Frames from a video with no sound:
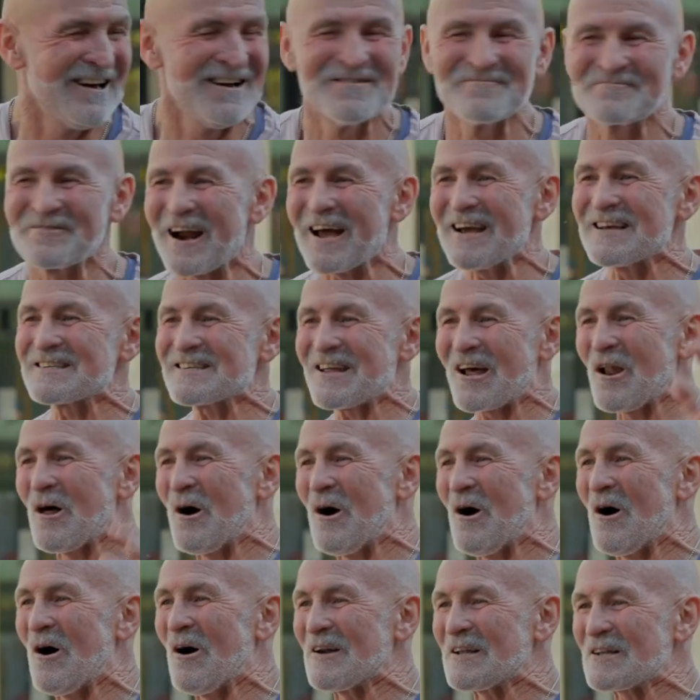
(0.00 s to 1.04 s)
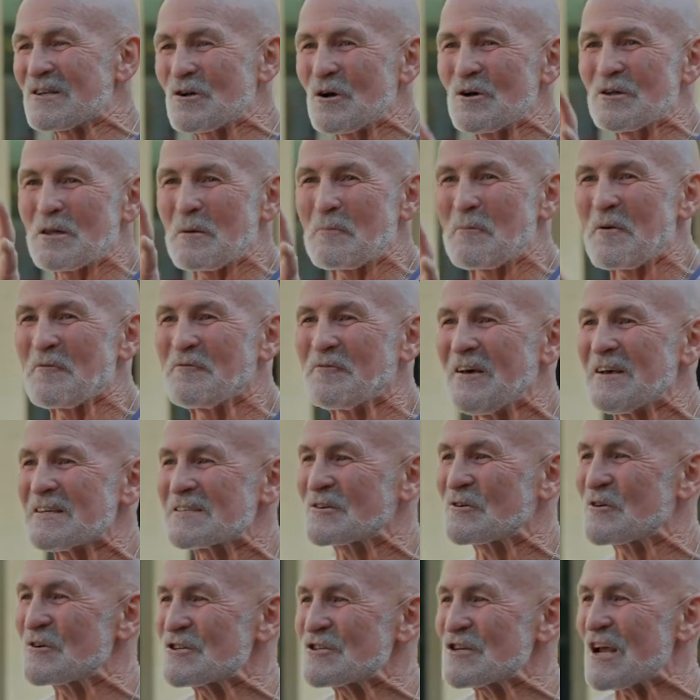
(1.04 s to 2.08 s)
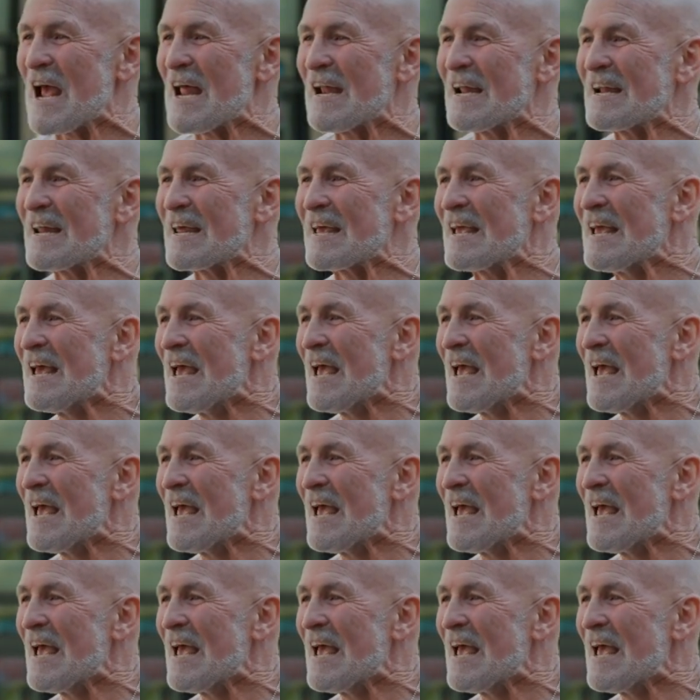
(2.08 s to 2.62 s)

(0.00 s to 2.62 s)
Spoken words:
Praise the Lord. It's good to profess Christianity